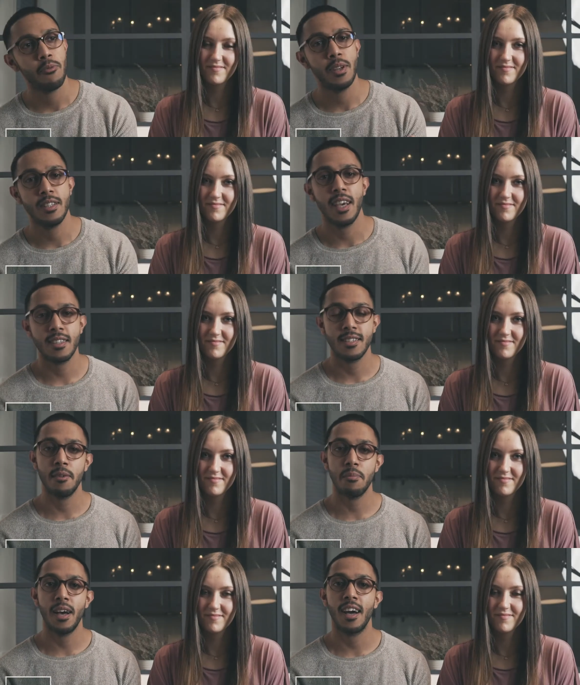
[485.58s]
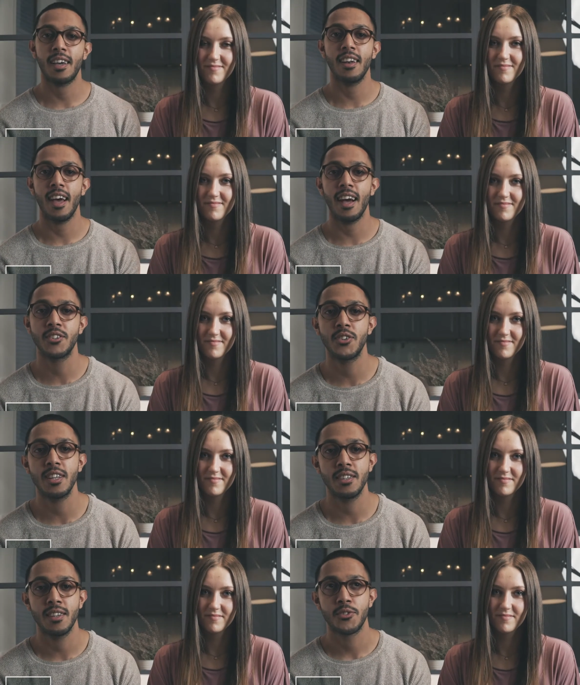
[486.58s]
Speaker 1: if we take a step back and
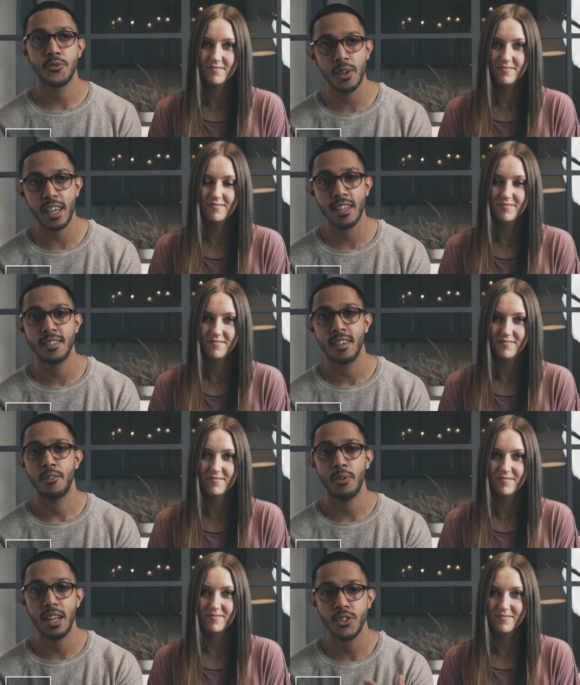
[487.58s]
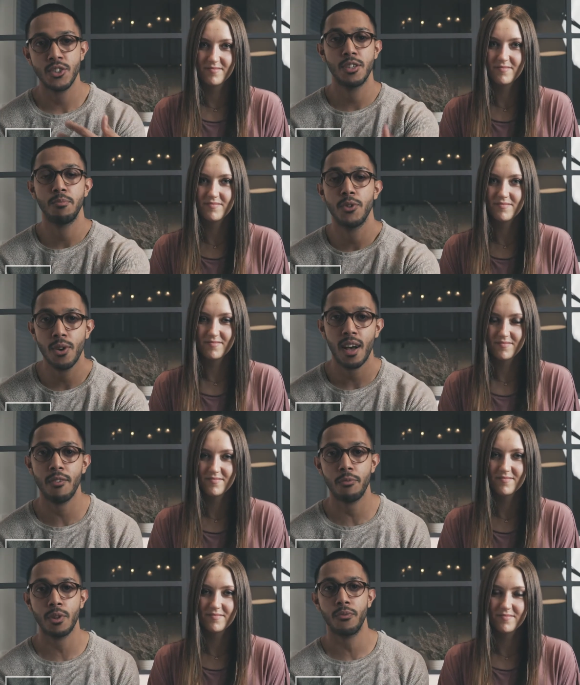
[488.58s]
actually treat the relationship you have
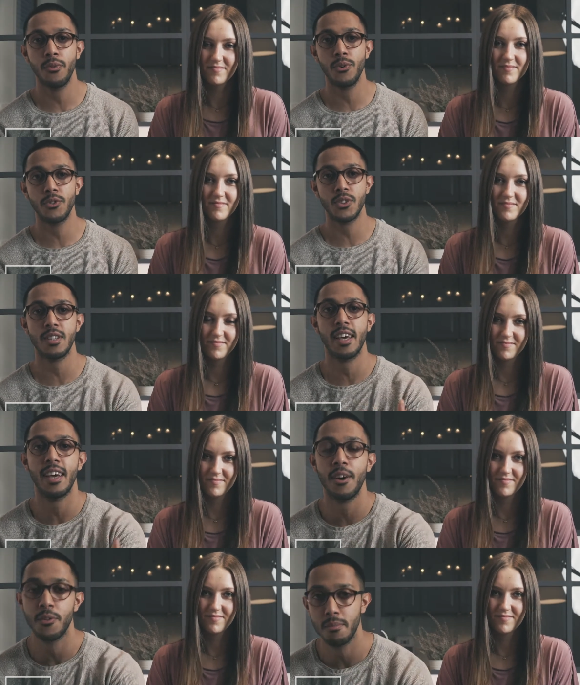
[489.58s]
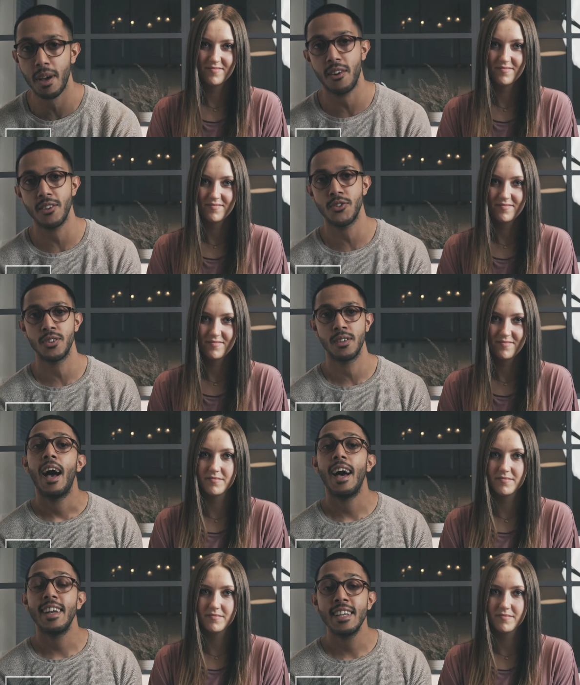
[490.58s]
with food just like a healthy marriage?
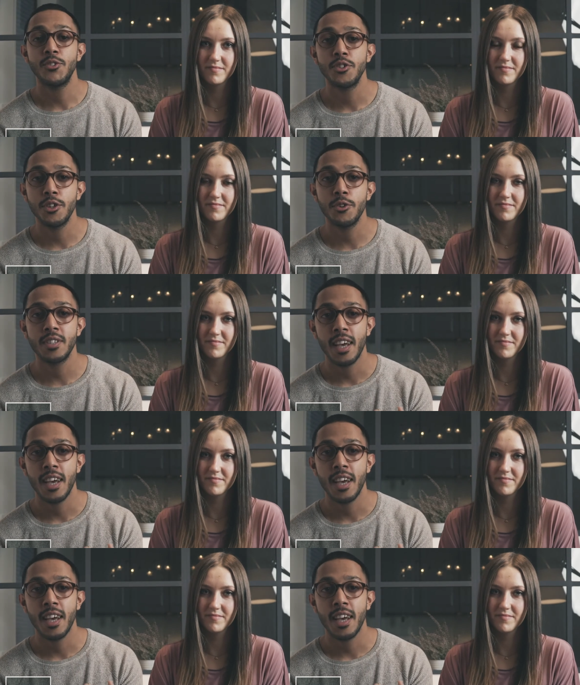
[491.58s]
and introduce